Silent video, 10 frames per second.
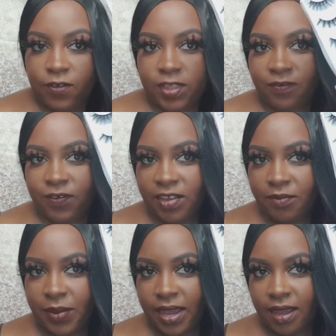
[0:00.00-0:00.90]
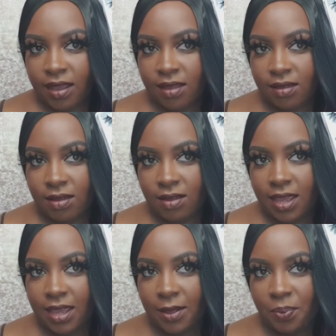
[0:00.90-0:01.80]
for the five pack,
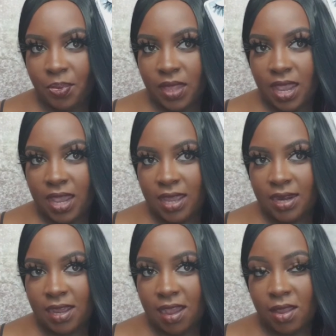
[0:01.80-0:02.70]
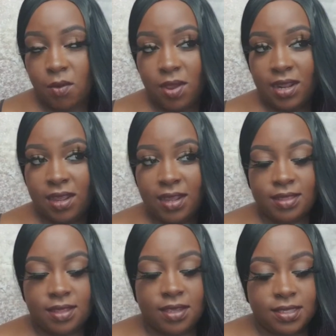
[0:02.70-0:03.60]
okay? And I quite
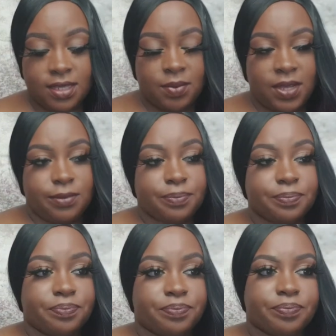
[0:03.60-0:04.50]
like these. I mean,